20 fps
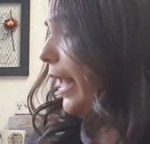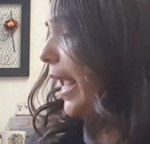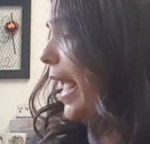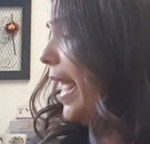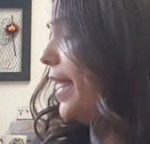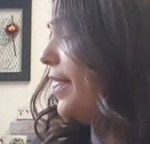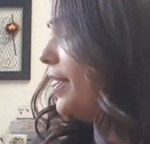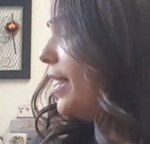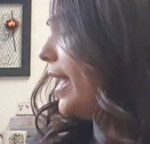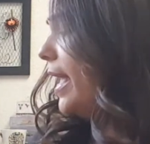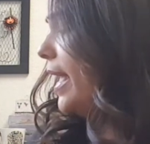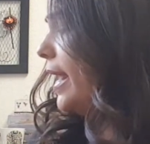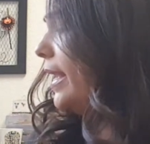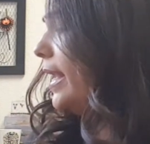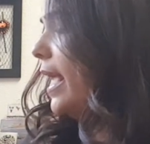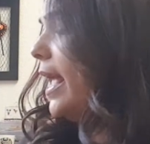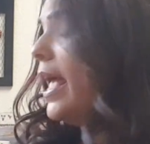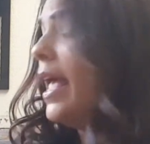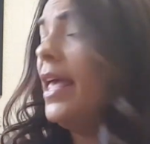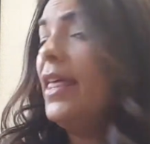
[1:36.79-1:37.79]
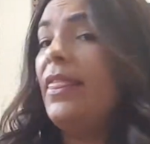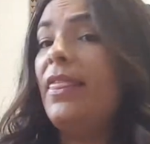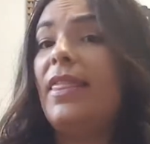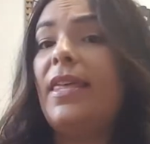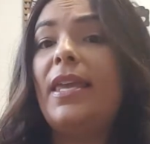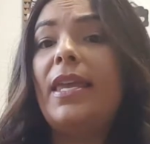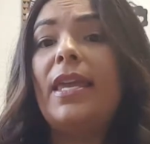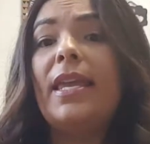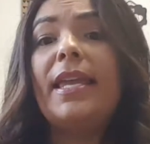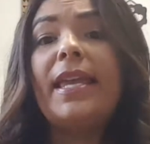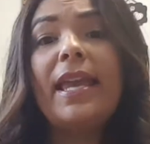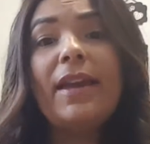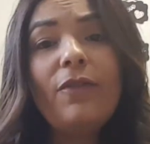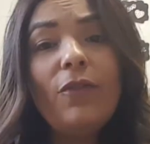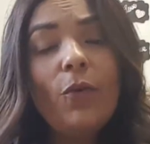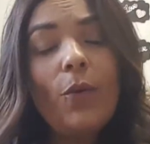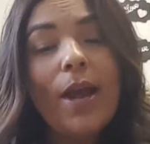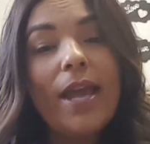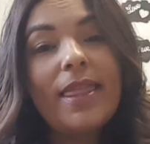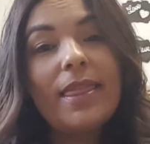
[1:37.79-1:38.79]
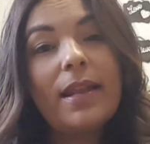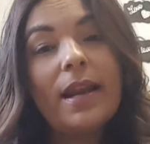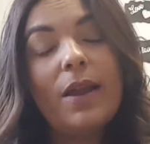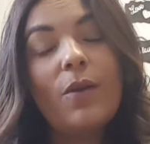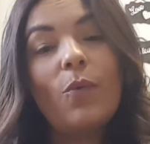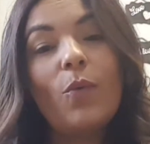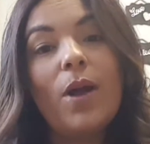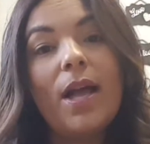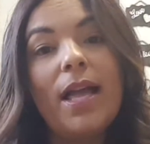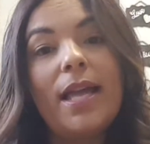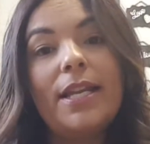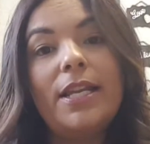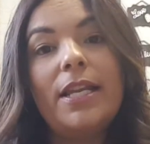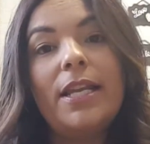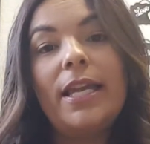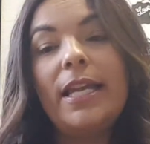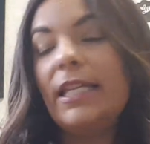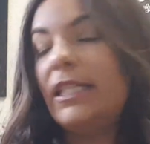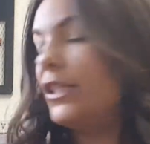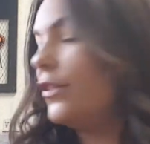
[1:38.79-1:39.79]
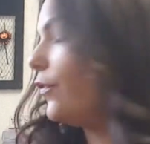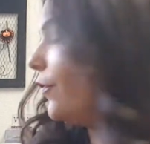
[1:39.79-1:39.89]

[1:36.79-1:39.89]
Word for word: And then the giveaway that I won is